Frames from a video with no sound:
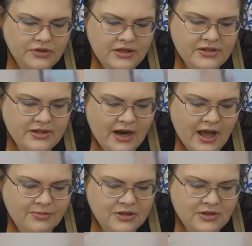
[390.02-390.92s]
did a
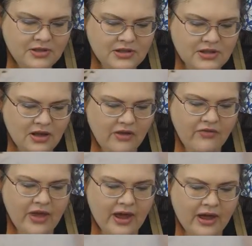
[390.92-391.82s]
synopsis
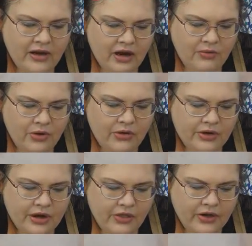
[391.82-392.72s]
of that and wrote
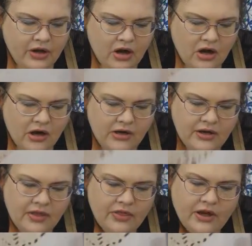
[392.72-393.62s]
it on the
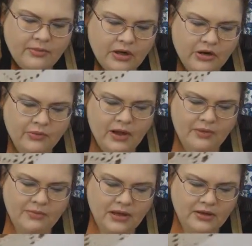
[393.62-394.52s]
card, and then I'm going to
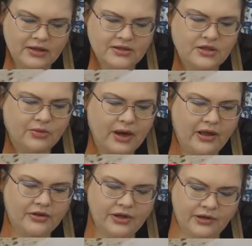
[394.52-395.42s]
write my list
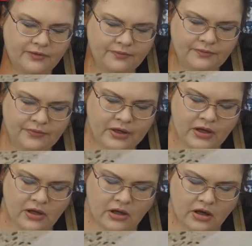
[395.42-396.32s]
around it.
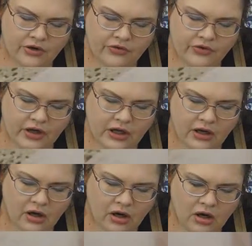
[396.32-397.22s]
And over
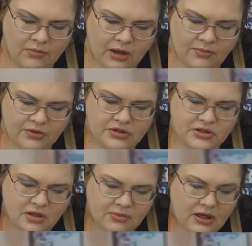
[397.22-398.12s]
here, I may put
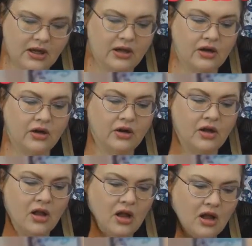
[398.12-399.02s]
some in here.